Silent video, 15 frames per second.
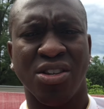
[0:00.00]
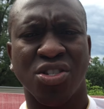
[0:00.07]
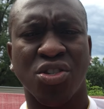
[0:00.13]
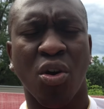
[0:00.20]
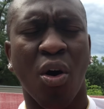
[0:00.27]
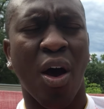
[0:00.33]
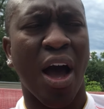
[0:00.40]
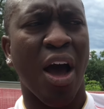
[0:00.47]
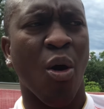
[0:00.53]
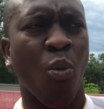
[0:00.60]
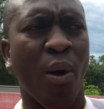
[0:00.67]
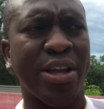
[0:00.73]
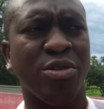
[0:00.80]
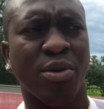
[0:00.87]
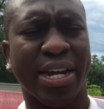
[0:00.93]
So
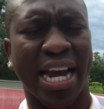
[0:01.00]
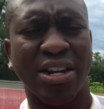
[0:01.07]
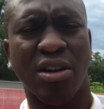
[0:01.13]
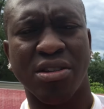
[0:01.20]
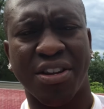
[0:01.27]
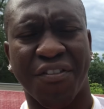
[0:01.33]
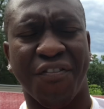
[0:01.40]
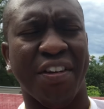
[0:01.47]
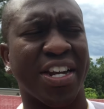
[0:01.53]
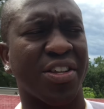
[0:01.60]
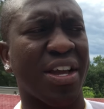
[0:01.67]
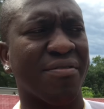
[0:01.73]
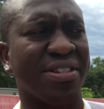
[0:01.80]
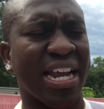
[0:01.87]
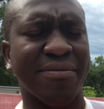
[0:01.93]
when you cannot defend,
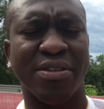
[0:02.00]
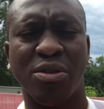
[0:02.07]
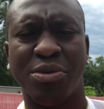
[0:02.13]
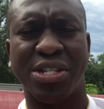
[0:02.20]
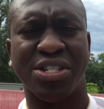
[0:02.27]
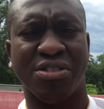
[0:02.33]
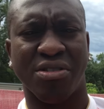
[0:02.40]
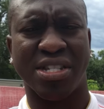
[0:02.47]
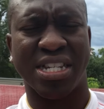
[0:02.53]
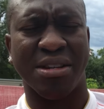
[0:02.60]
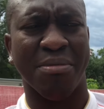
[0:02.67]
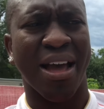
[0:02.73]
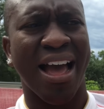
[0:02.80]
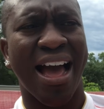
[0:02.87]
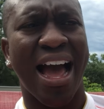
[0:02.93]
you have David Luiz in your
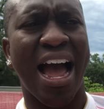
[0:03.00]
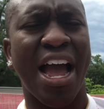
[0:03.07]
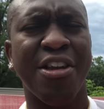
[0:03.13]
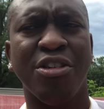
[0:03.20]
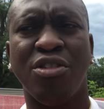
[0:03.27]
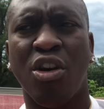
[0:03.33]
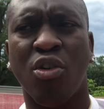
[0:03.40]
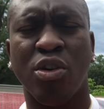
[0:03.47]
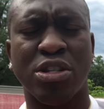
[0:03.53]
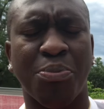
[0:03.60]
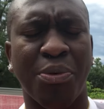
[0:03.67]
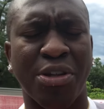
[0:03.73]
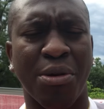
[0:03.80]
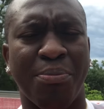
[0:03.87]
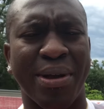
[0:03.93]
team, how are you not going
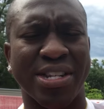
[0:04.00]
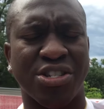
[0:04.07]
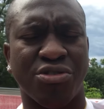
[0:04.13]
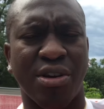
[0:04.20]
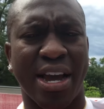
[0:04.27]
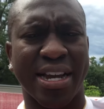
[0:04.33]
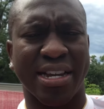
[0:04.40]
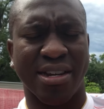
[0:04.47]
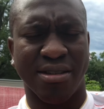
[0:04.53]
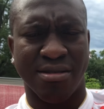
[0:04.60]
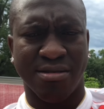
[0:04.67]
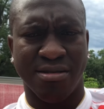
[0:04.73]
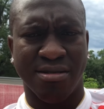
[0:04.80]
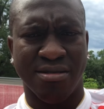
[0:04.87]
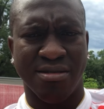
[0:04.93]
to play your best striker?
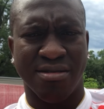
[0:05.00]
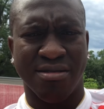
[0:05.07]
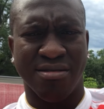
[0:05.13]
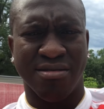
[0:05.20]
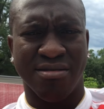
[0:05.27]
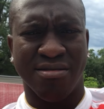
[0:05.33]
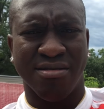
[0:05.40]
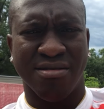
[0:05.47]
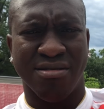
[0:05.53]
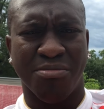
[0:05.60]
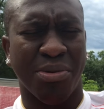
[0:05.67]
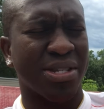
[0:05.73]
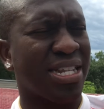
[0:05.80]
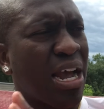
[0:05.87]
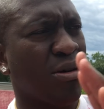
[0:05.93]

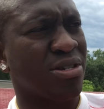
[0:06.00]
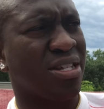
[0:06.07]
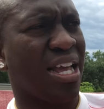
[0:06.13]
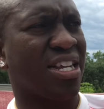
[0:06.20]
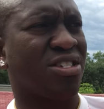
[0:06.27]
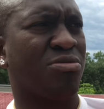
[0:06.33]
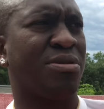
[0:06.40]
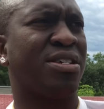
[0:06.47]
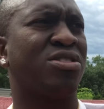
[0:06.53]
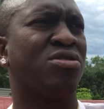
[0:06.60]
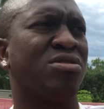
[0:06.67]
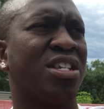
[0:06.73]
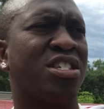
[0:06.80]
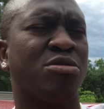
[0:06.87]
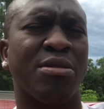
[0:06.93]
But that was last week.
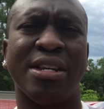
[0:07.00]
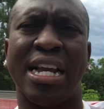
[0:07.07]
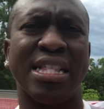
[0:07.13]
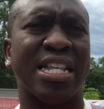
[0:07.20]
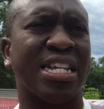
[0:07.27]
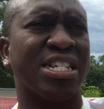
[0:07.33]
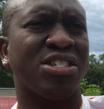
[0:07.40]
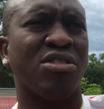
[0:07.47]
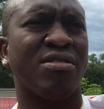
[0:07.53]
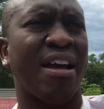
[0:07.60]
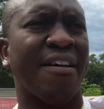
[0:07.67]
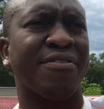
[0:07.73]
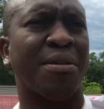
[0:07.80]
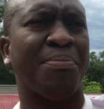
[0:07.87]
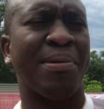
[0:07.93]
So this week, I think he's going
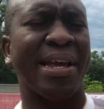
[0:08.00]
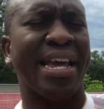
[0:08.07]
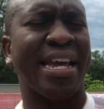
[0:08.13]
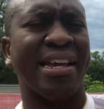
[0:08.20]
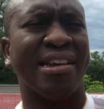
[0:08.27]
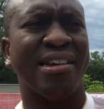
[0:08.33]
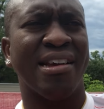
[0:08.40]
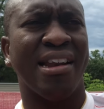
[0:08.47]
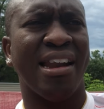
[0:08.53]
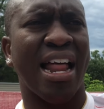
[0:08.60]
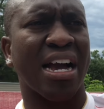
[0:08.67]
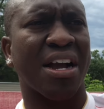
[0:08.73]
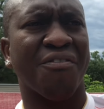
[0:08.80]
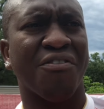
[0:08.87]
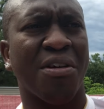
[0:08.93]
to have to play
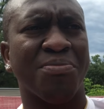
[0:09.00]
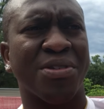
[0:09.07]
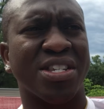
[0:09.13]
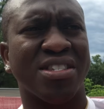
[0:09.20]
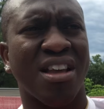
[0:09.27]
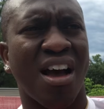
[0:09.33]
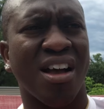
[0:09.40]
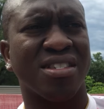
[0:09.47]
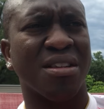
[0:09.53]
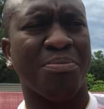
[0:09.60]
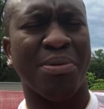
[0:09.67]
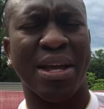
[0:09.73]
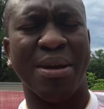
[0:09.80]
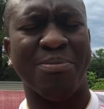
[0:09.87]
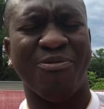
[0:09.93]
Laka from the start
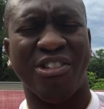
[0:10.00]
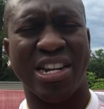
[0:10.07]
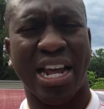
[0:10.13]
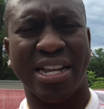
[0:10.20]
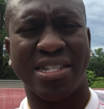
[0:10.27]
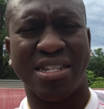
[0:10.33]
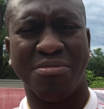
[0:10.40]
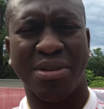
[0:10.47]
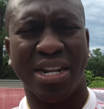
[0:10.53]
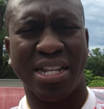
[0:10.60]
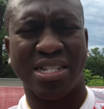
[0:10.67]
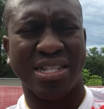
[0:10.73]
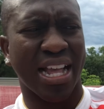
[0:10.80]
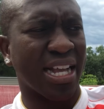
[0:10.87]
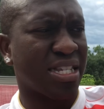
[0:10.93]
and play him for 90
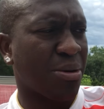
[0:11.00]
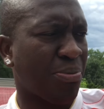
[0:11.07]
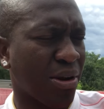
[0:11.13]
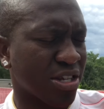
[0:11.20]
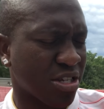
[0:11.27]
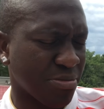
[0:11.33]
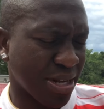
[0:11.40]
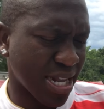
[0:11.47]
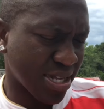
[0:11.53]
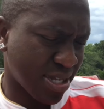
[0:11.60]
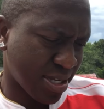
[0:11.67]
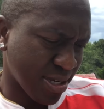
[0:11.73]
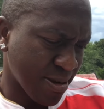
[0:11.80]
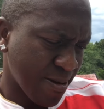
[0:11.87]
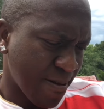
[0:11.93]
minutes, 90 plus
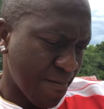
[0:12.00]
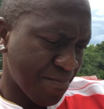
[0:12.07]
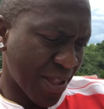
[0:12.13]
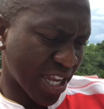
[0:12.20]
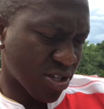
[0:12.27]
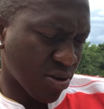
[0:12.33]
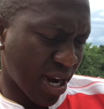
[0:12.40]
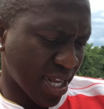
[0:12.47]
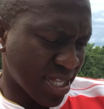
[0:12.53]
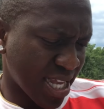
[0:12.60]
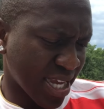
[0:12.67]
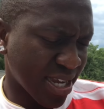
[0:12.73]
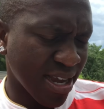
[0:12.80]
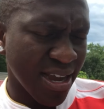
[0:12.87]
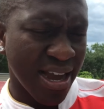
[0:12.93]
minutes. That's what I
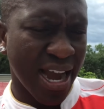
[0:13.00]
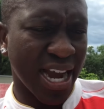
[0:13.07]
think.